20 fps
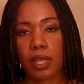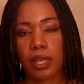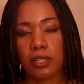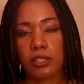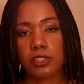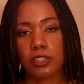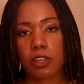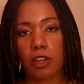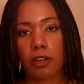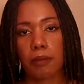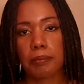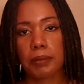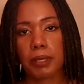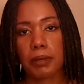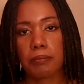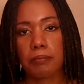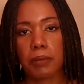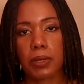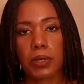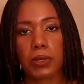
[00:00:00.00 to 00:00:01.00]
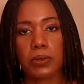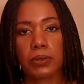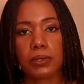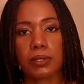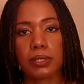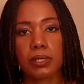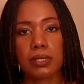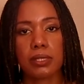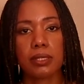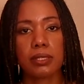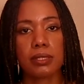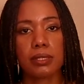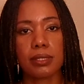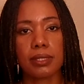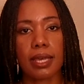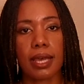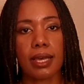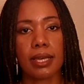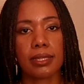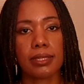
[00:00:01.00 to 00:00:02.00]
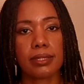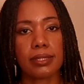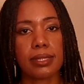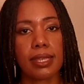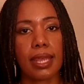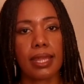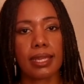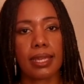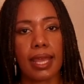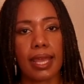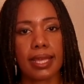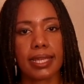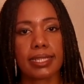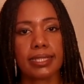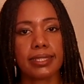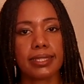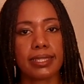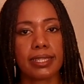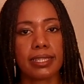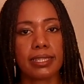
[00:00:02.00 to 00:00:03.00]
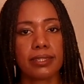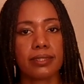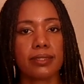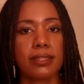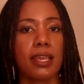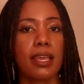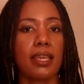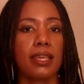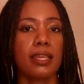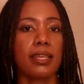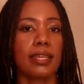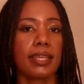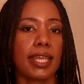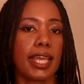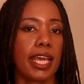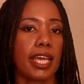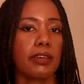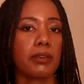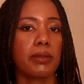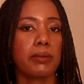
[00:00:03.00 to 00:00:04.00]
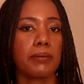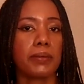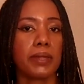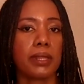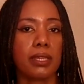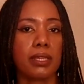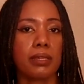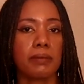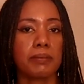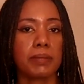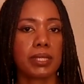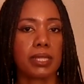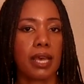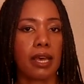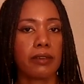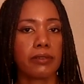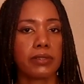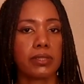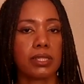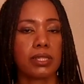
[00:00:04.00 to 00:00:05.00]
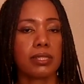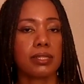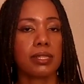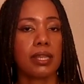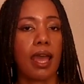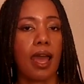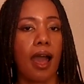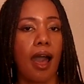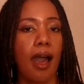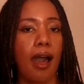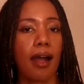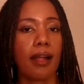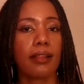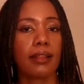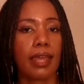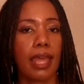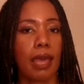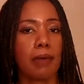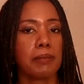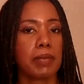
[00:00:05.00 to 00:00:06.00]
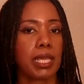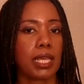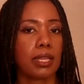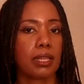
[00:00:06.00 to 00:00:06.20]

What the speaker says: Scorpio moons, suns, and aces carry within themselves this alchemical